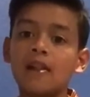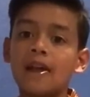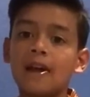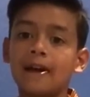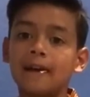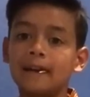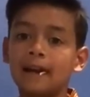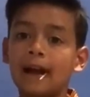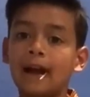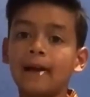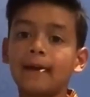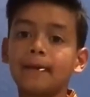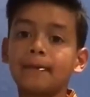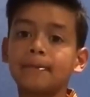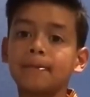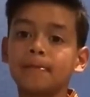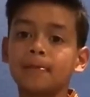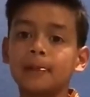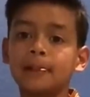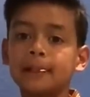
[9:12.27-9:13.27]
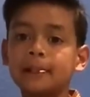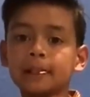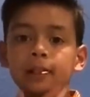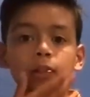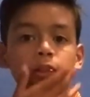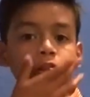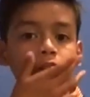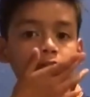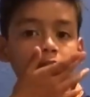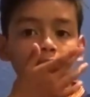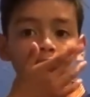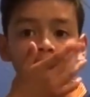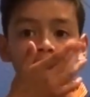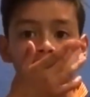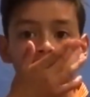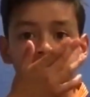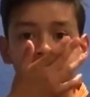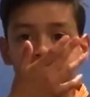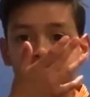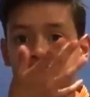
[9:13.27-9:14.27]
and I am really near San
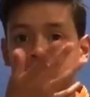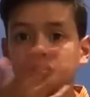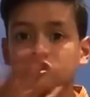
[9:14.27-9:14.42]
Jose,